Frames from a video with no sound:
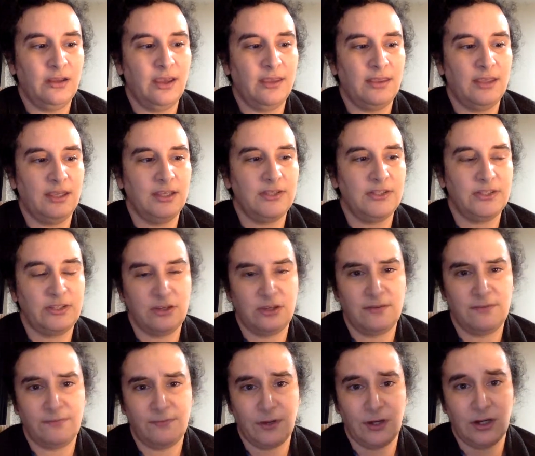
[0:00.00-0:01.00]
I think it's
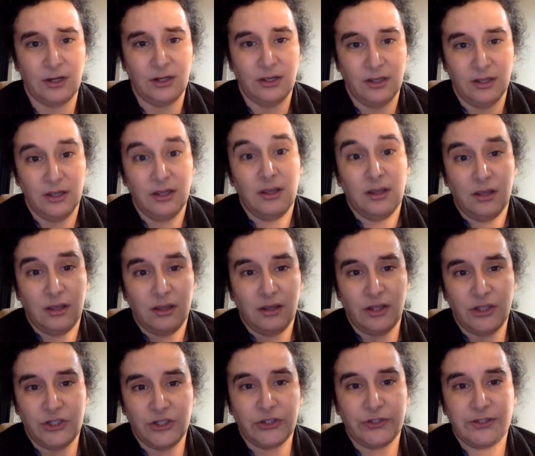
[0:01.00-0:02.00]
good for
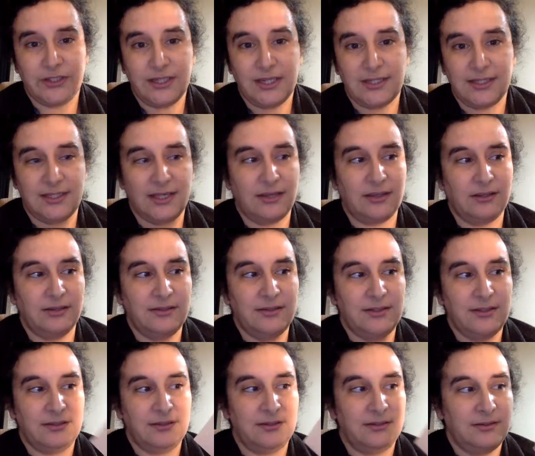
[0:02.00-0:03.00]
adult ESLs